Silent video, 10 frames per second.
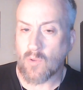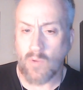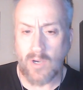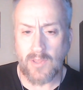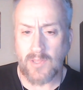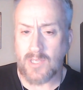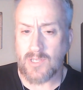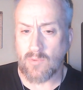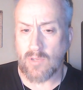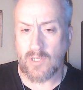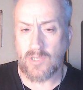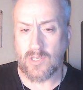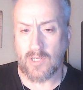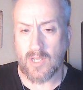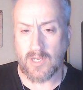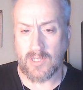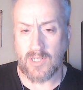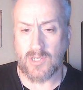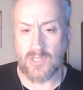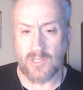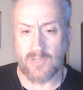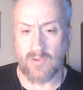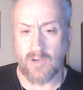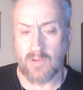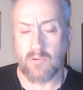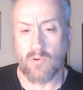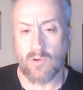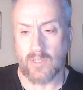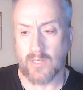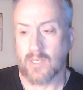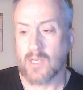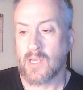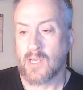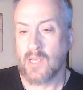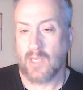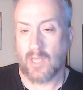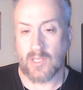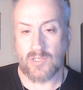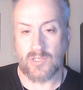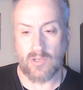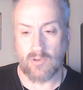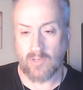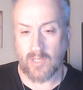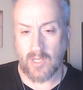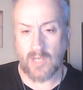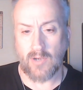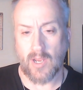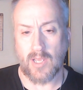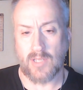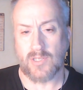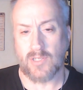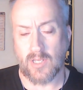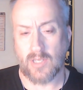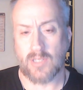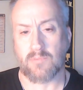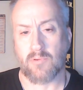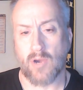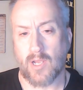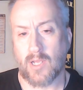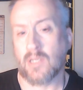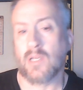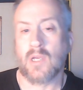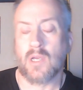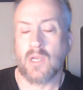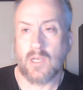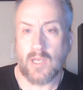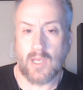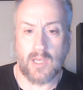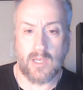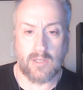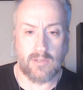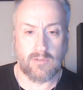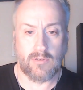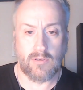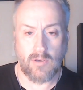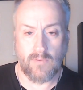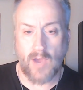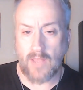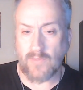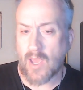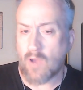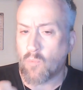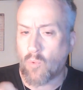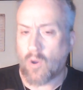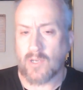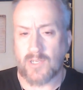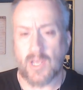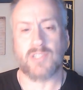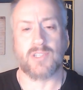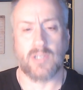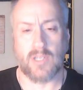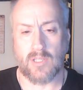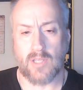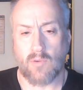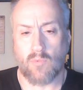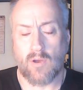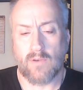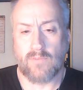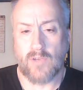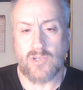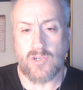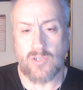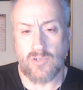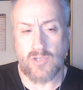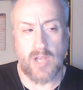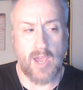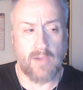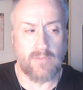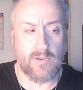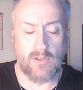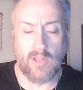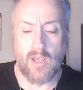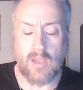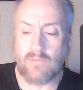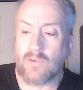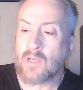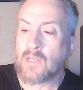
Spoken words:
One of the things that religion kind of teaches us very poorly is, get on your hands and knees, pray, and find that one destiny, that one vision you should have for your life.